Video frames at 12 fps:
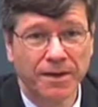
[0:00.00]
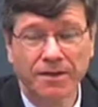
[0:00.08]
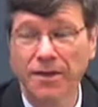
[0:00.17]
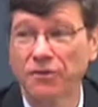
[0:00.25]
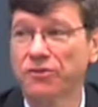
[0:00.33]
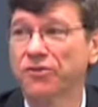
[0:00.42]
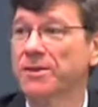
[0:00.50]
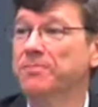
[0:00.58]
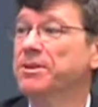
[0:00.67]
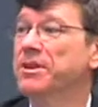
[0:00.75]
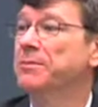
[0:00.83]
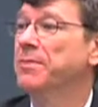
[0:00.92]
that
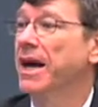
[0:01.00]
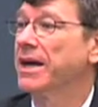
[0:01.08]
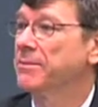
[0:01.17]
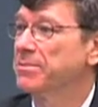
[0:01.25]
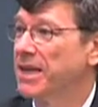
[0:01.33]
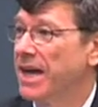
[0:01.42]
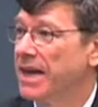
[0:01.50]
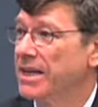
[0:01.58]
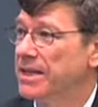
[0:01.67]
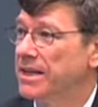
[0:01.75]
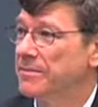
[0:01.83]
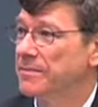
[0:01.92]
simply by
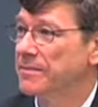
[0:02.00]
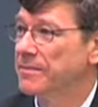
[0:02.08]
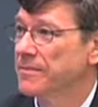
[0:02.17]
applying them